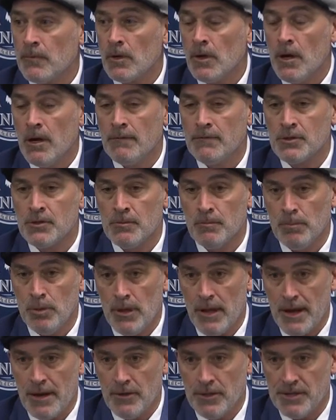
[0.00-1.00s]
of some
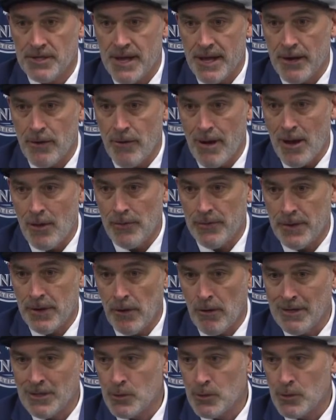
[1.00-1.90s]
players that are out there.